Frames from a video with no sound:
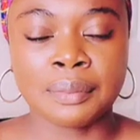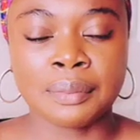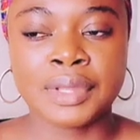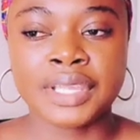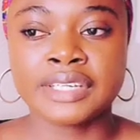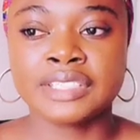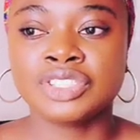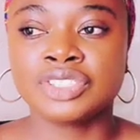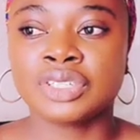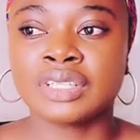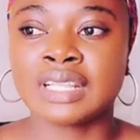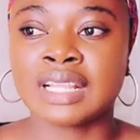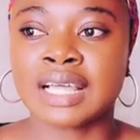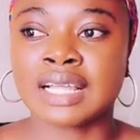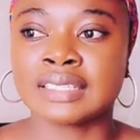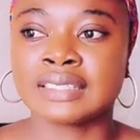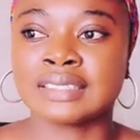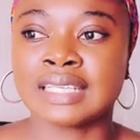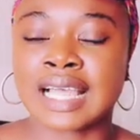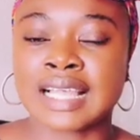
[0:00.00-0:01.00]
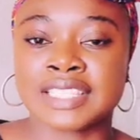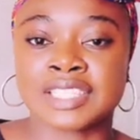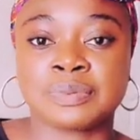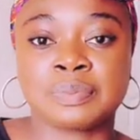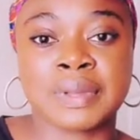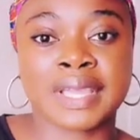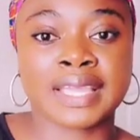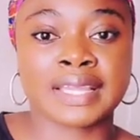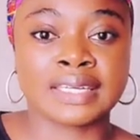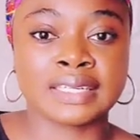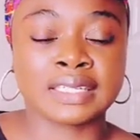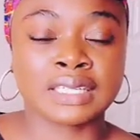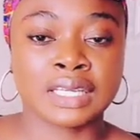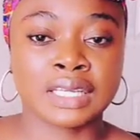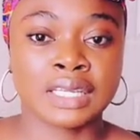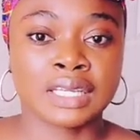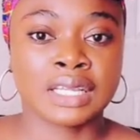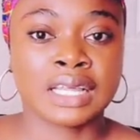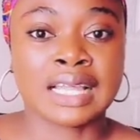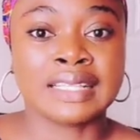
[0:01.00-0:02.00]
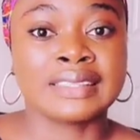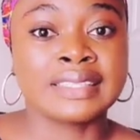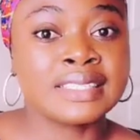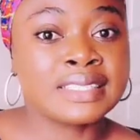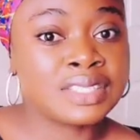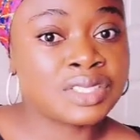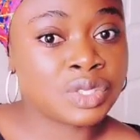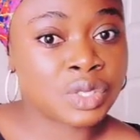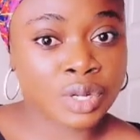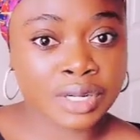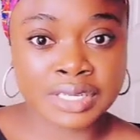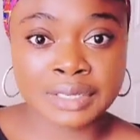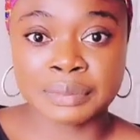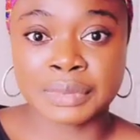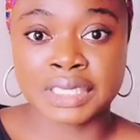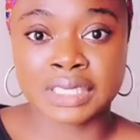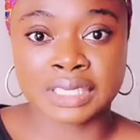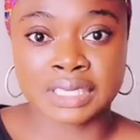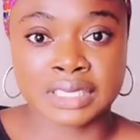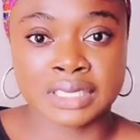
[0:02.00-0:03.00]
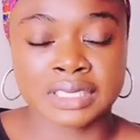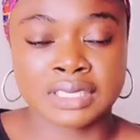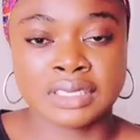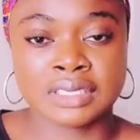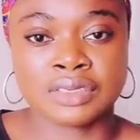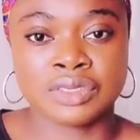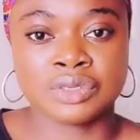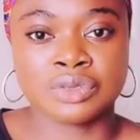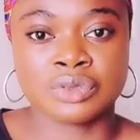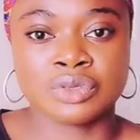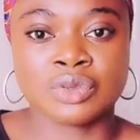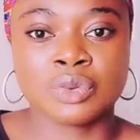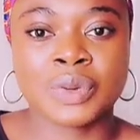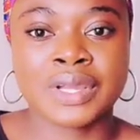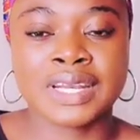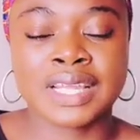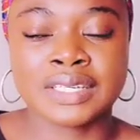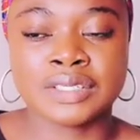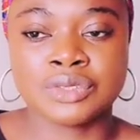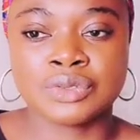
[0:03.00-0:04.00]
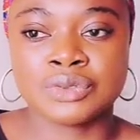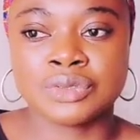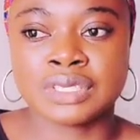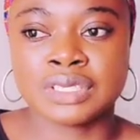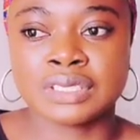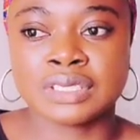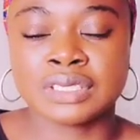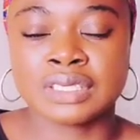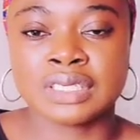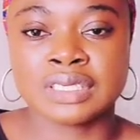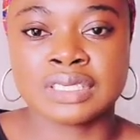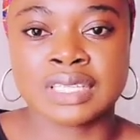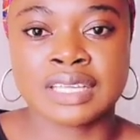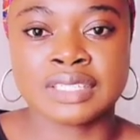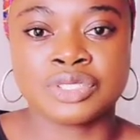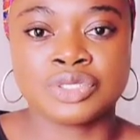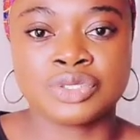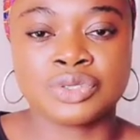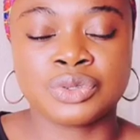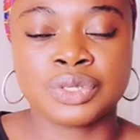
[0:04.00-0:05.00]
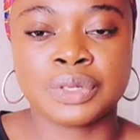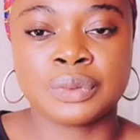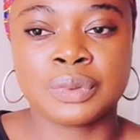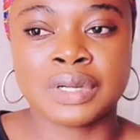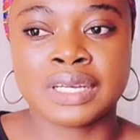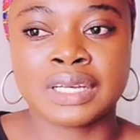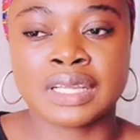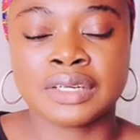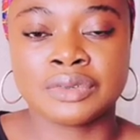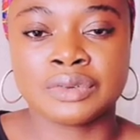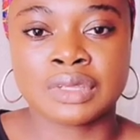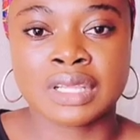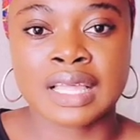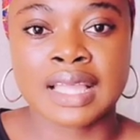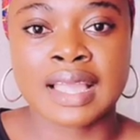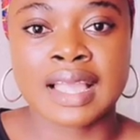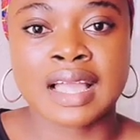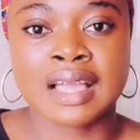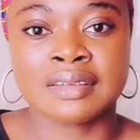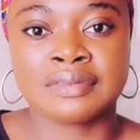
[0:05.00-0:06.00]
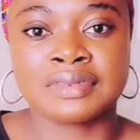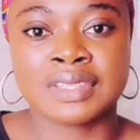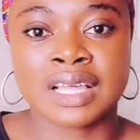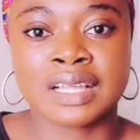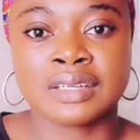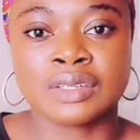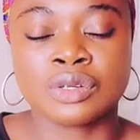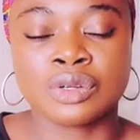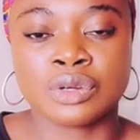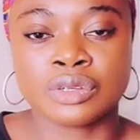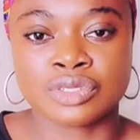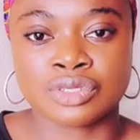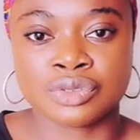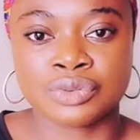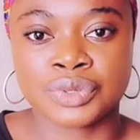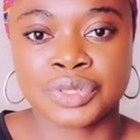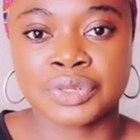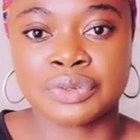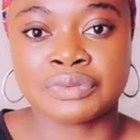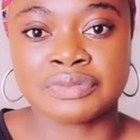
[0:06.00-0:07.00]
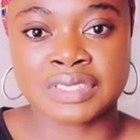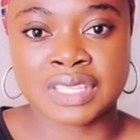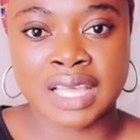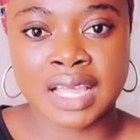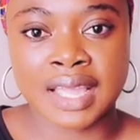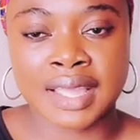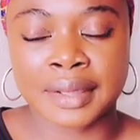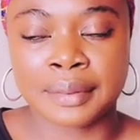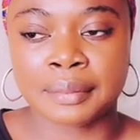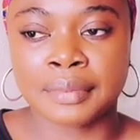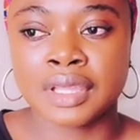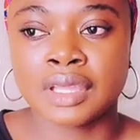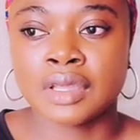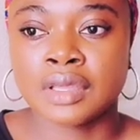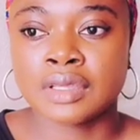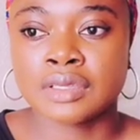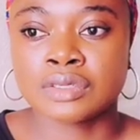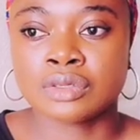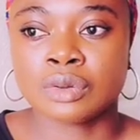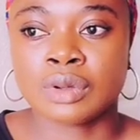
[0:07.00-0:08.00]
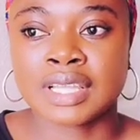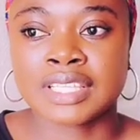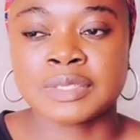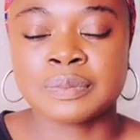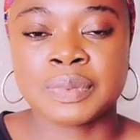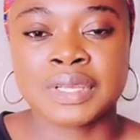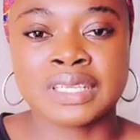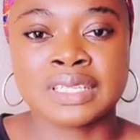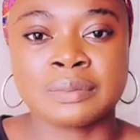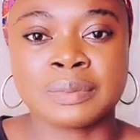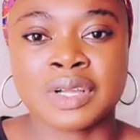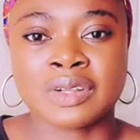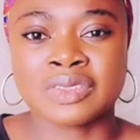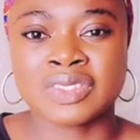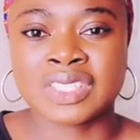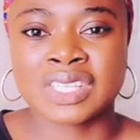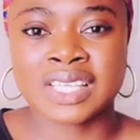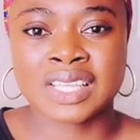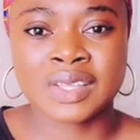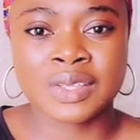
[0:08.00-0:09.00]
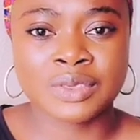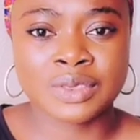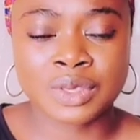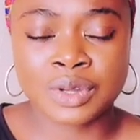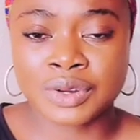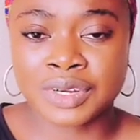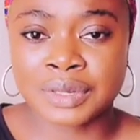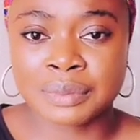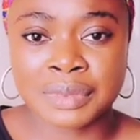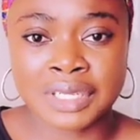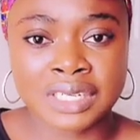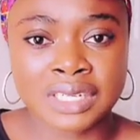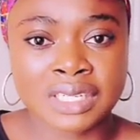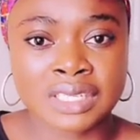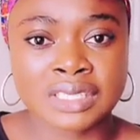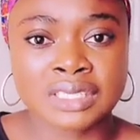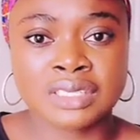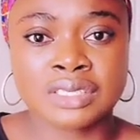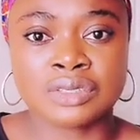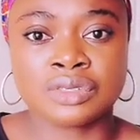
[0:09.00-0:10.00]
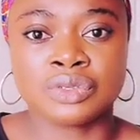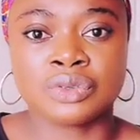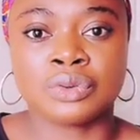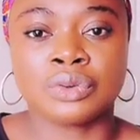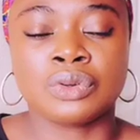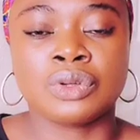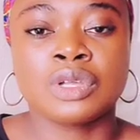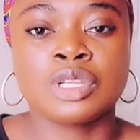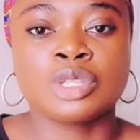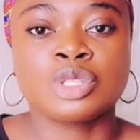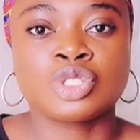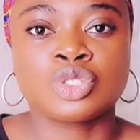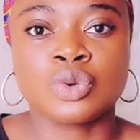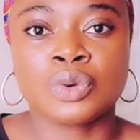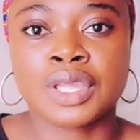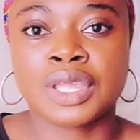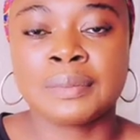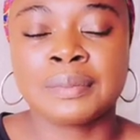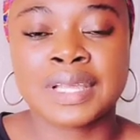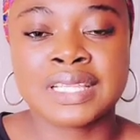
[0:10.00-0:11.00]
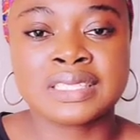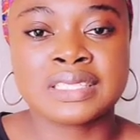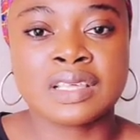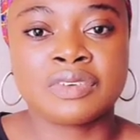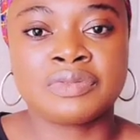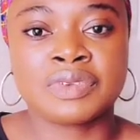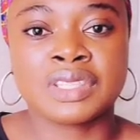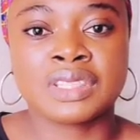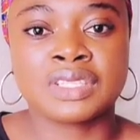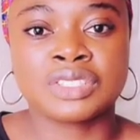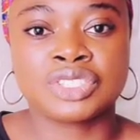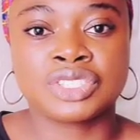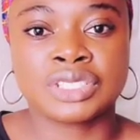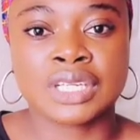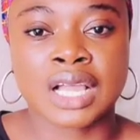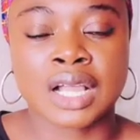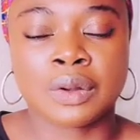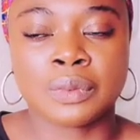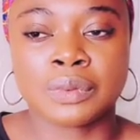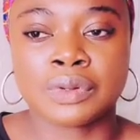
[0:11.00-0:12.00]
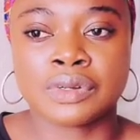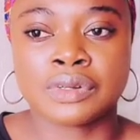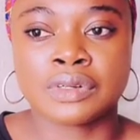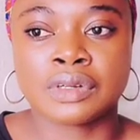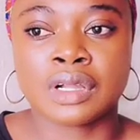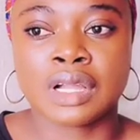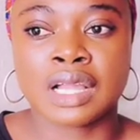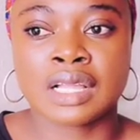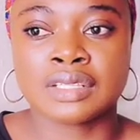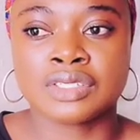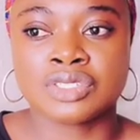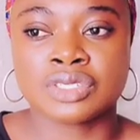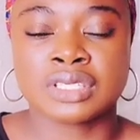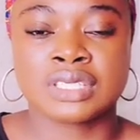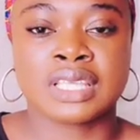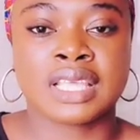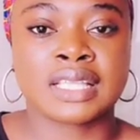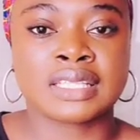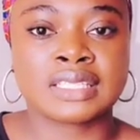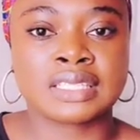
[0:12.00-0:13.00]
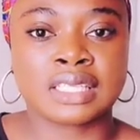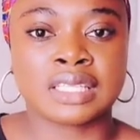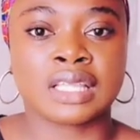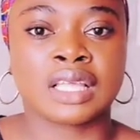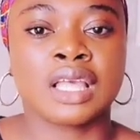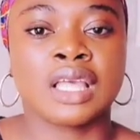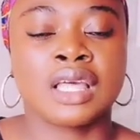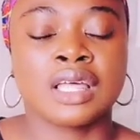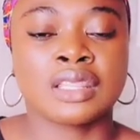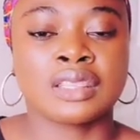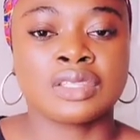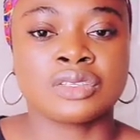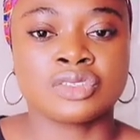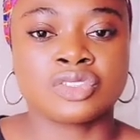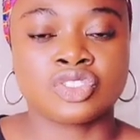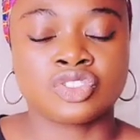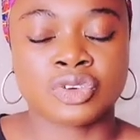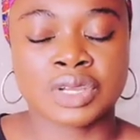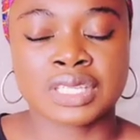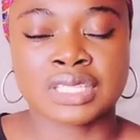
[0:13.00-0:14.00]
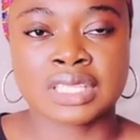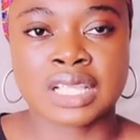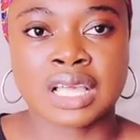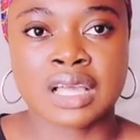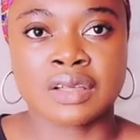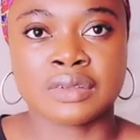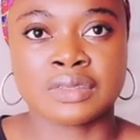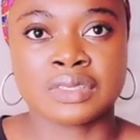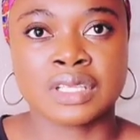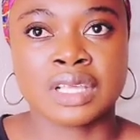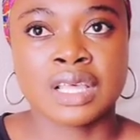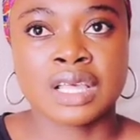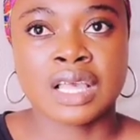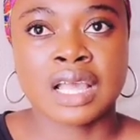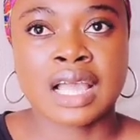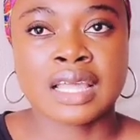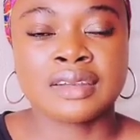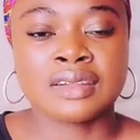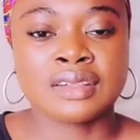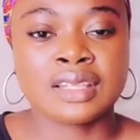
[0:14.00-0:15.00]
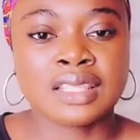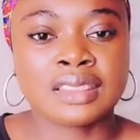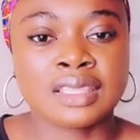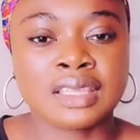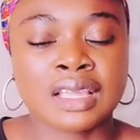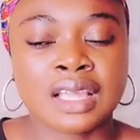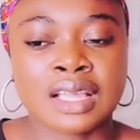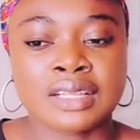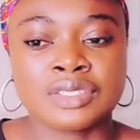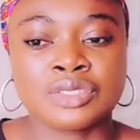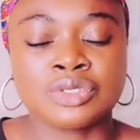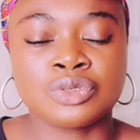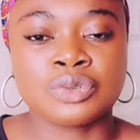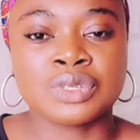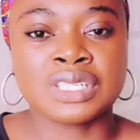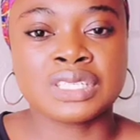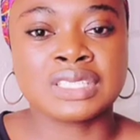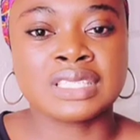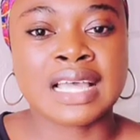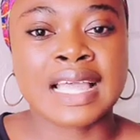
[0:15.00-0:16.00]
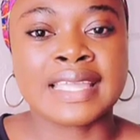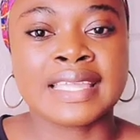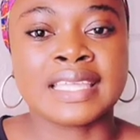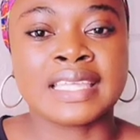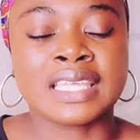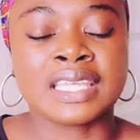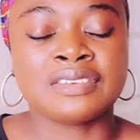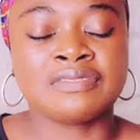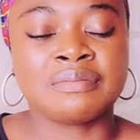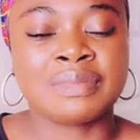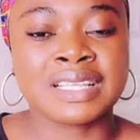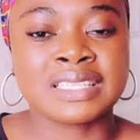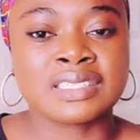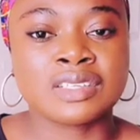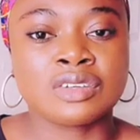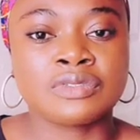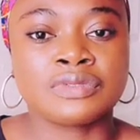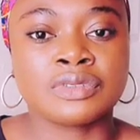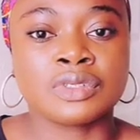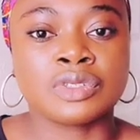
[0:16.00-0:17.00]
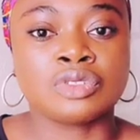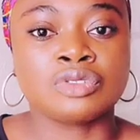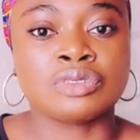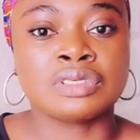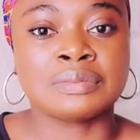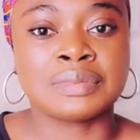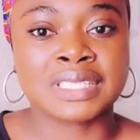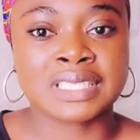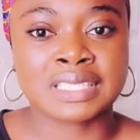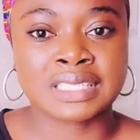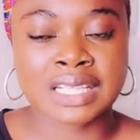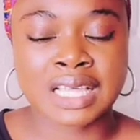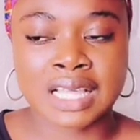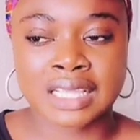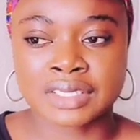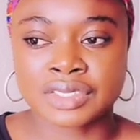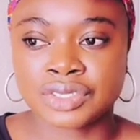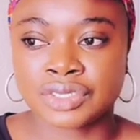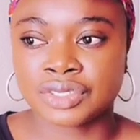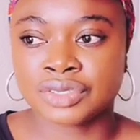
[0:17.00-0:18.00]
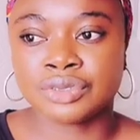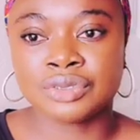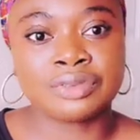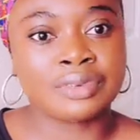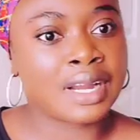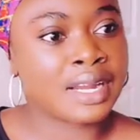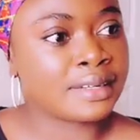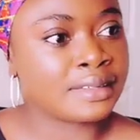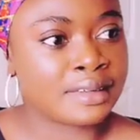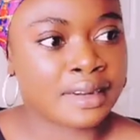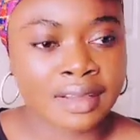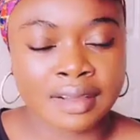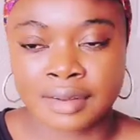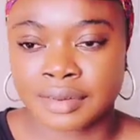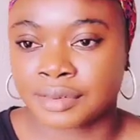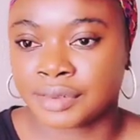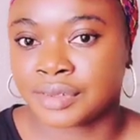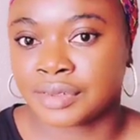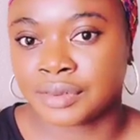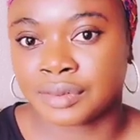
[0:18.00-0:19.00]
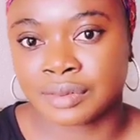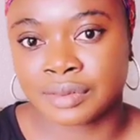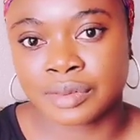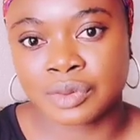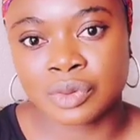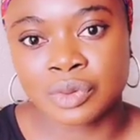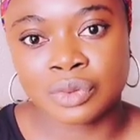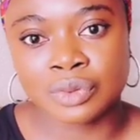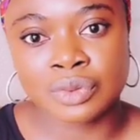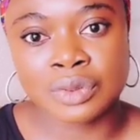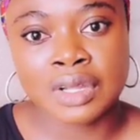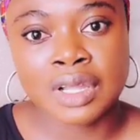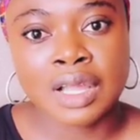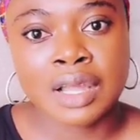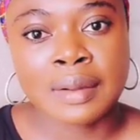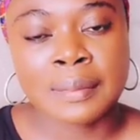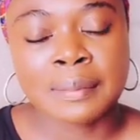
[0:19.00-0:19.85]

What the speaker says: make sure that I spend at least 30 minutes, you know. So when I do these things, I do it when I know that I have that luxury of time. So I spend about 30 minutes, you know, soaking myself in the shower and just getting the stress out. Another thing I do is I give myself a good massage. You know, right now, you know, no